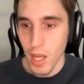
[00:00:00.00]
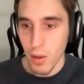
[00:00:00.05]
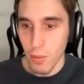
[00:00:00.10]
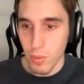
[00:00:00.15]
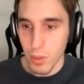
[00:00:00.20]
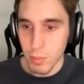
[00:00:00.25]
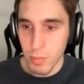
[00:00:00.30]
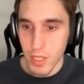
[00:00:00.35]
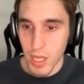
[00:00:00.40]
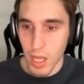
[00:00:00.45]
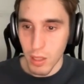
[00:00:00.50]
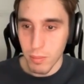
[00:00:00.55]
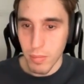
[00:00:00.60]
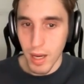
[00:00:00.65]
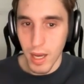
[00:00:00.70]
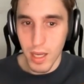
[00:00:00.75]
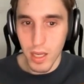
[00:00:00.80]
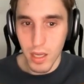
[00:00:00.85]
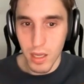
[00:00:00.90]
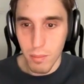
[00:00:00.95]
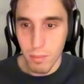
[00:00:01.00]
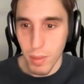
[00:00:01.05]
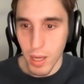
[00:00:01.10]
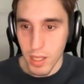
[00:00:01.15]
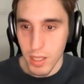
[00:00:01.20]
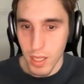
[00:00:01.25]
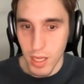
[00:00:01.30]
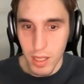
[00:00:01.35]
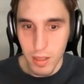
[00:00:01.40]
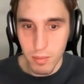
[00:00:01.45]
will be done by
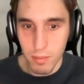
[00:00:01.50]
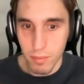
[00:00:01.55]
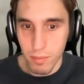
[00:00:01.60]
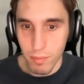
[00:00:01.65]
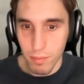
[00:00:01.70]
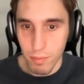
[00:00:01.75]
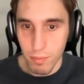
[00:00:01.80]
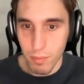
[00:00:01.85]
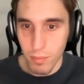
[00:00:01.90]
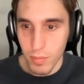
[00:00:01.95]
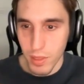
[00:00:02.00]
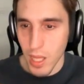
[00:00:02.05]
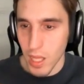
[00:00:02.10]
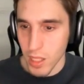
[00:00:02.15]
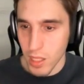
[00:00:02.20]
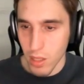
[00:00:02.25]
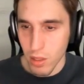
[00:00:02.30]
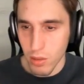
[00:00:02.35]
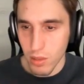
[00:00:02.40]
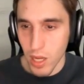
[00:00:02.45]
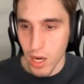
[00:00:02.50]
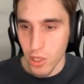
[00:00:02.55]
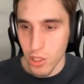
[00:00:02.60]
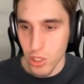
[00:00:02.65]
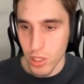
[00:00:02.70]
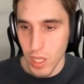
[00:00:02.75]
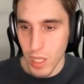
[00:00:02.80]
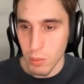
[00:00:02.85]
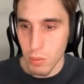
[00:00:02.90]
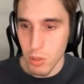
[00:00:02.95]
the large
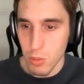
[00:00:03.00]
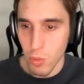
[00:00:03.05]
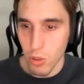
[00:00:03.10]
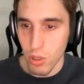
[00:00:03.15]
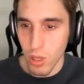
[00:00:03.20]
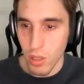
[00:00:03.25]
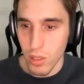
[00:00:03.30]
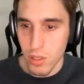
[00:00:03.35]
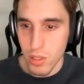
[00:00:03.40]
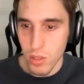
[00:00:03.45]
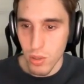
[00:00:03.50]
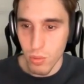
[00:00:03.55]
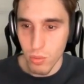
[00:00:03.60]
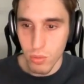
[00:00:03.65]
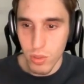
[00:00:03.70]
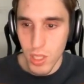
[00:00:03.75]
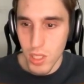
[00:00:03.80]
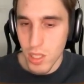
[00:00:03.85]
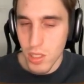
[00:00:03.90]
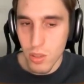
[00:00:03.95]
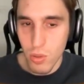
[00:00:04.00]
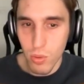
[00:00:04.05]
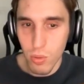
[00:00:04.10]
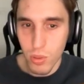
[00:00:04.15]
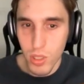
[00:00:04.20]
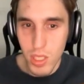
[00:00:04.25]
language model. So this is cool.